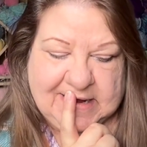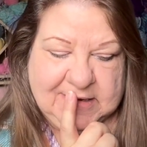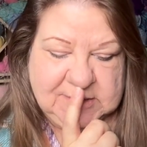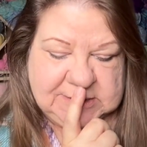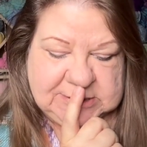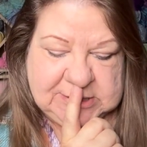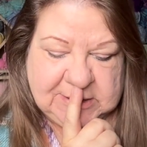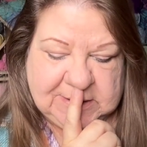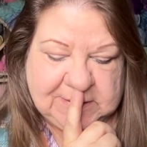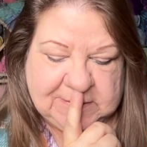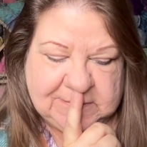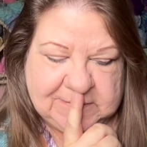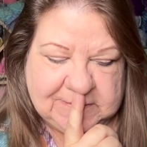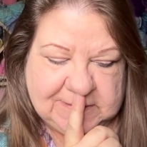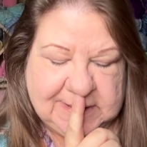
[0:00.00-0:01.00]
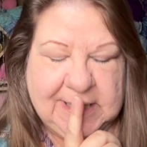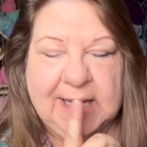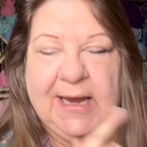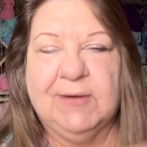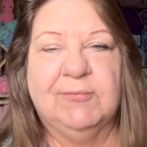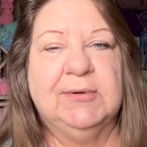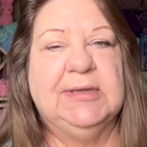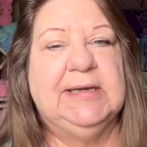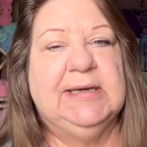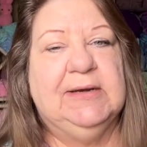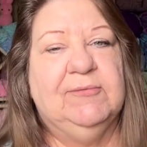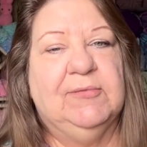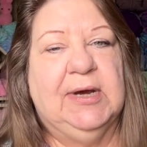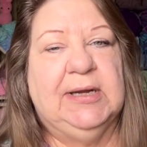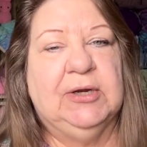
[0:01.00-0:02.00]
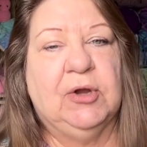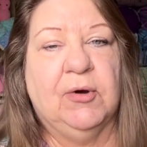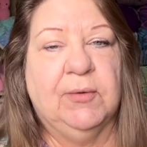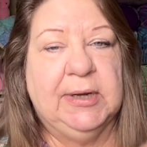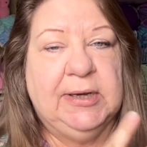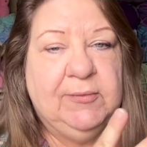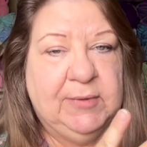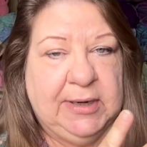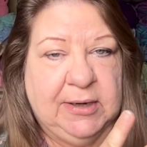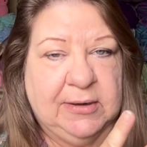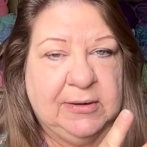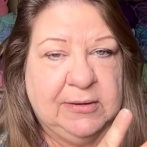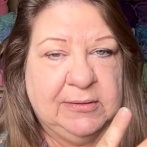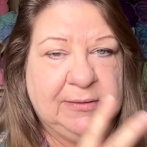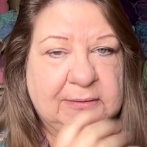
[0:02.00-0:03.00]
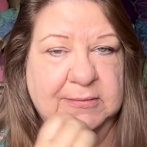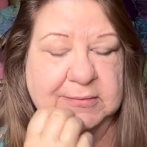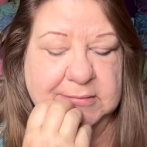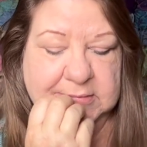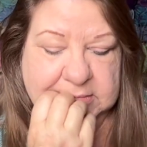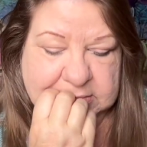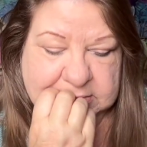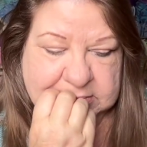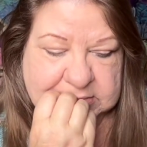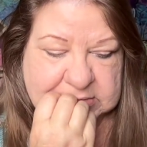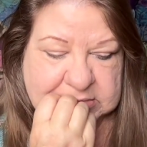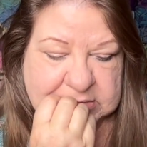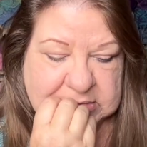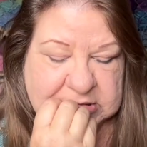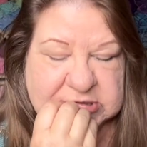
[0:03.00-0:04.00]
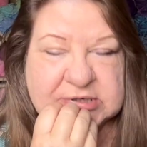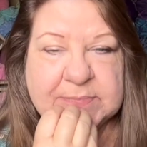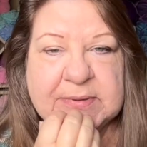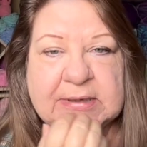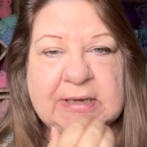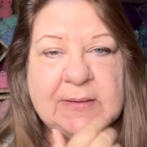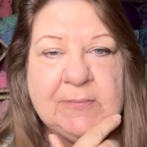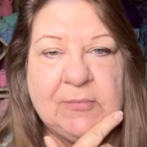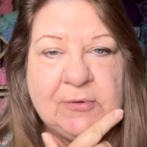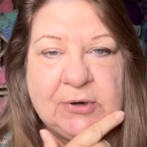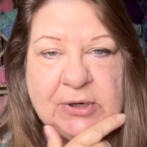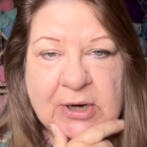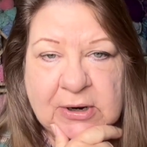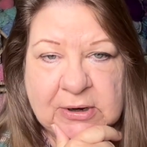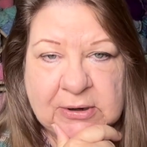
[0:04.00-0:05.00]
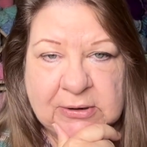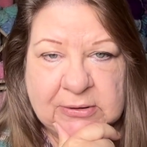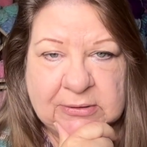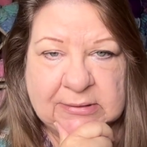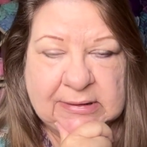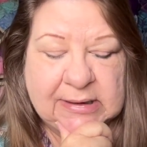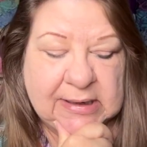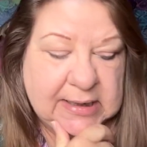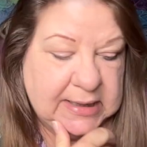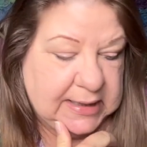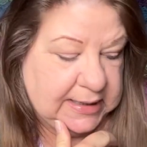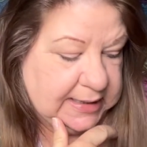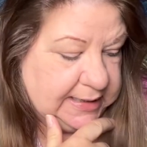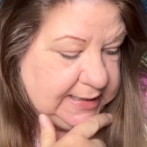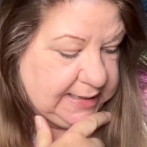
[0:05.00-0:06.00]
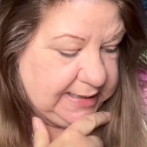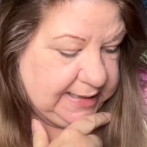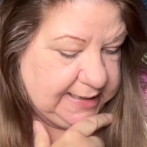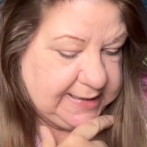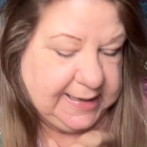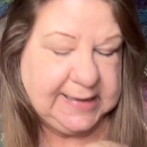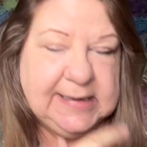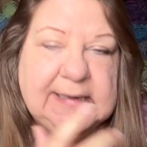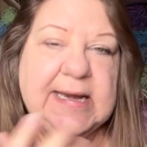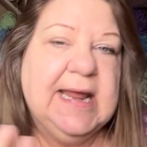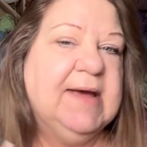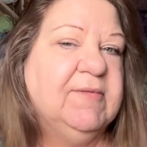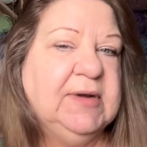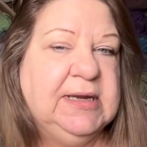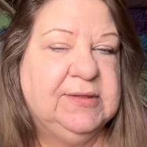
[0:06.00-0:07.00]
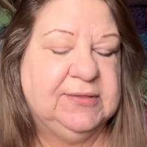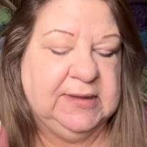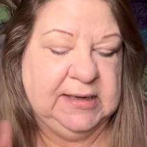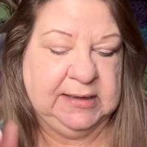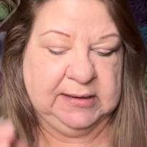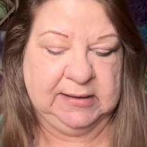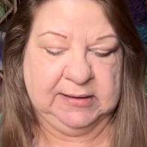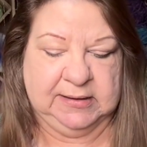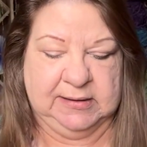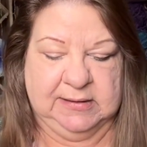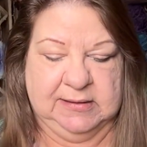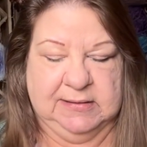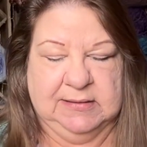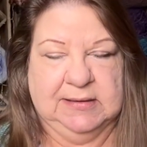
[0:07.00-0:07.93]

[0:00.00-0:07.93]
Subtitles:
So I really didn't want to go anywhere to pick up more yarn, and I didn't have anything